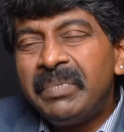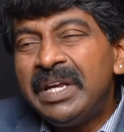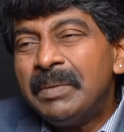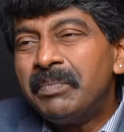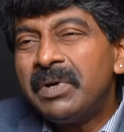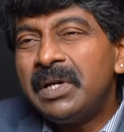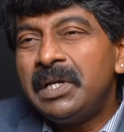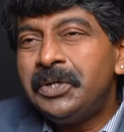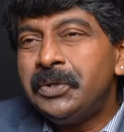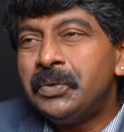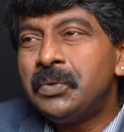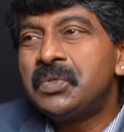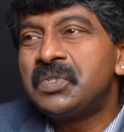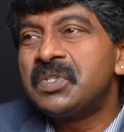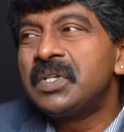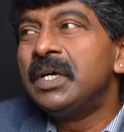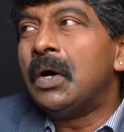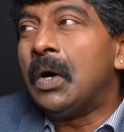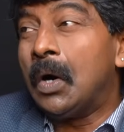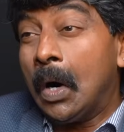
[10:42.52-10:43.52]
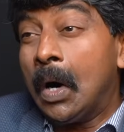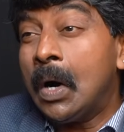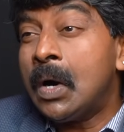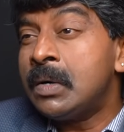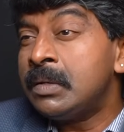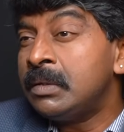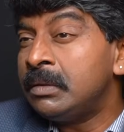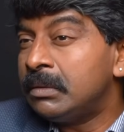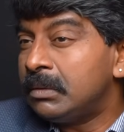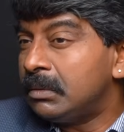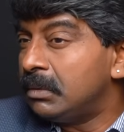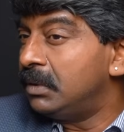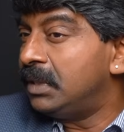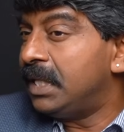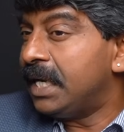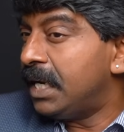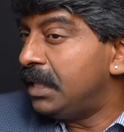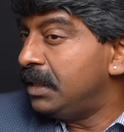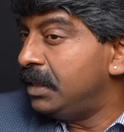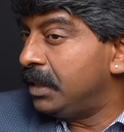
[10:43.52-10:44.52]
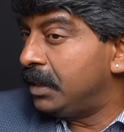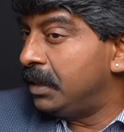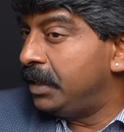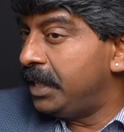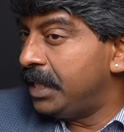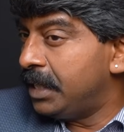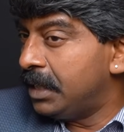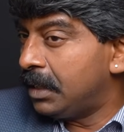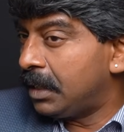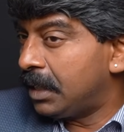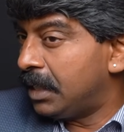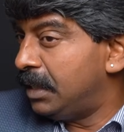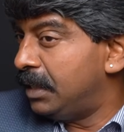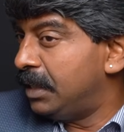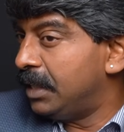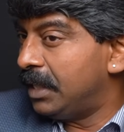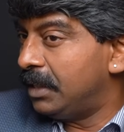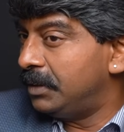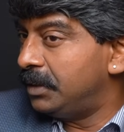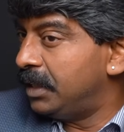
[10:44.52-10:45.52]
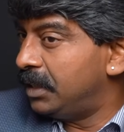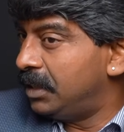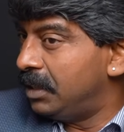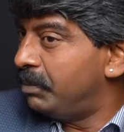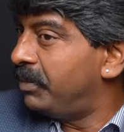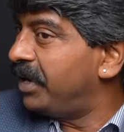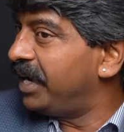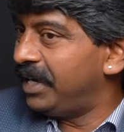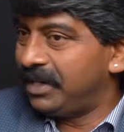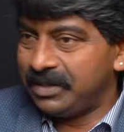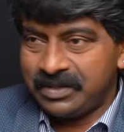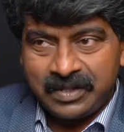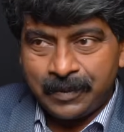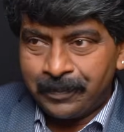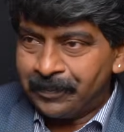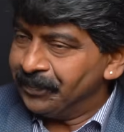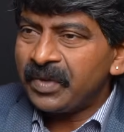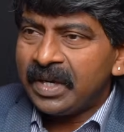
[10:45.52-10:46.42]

people use horn than the gear and the brakes.